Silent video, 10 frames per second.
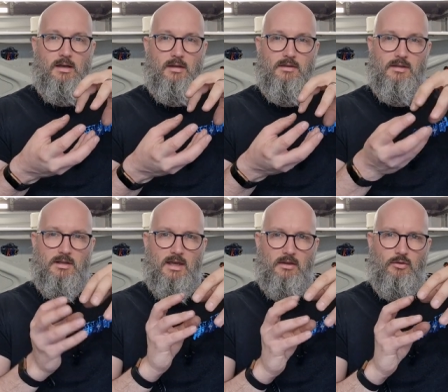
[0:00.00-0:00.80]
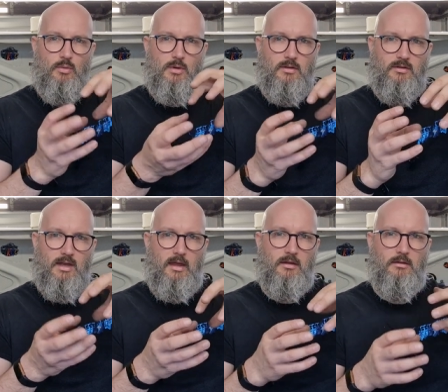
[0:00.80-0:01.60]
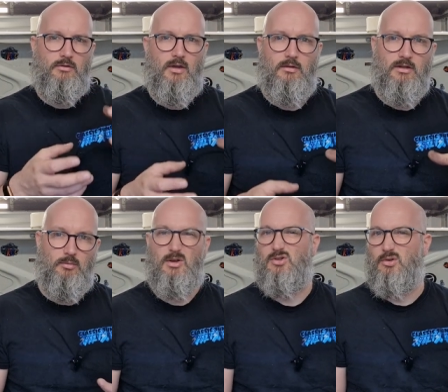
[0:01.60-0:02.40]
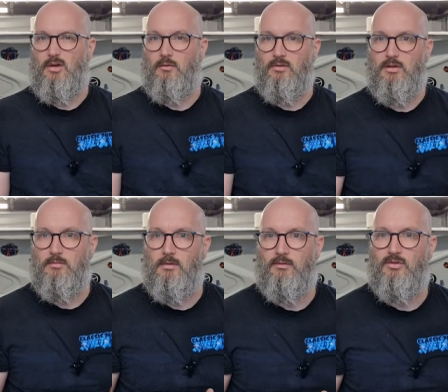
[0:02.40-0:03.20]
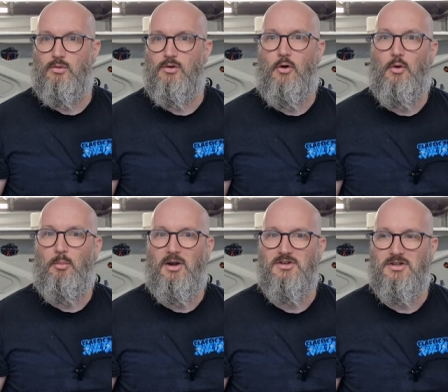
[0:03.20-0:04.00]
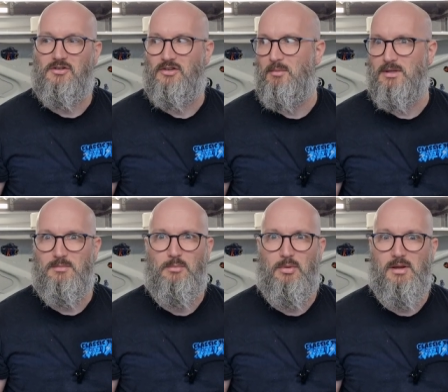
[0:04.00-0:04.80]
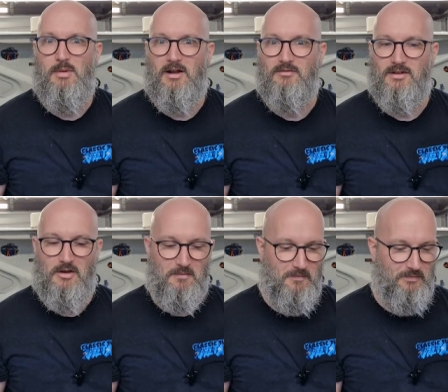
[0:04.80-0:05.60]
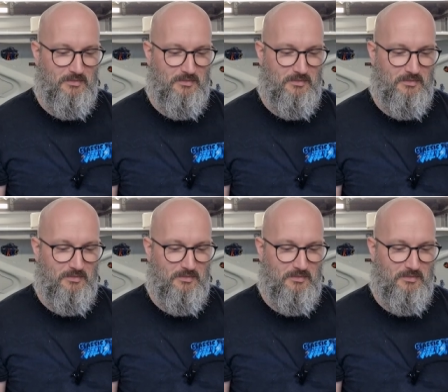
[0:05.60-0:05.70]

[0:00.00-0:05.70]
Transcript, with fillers: I think the gears all work together, so I need to make sure that obviously I've still got oil pressure because that'd be pretty bad if I don't.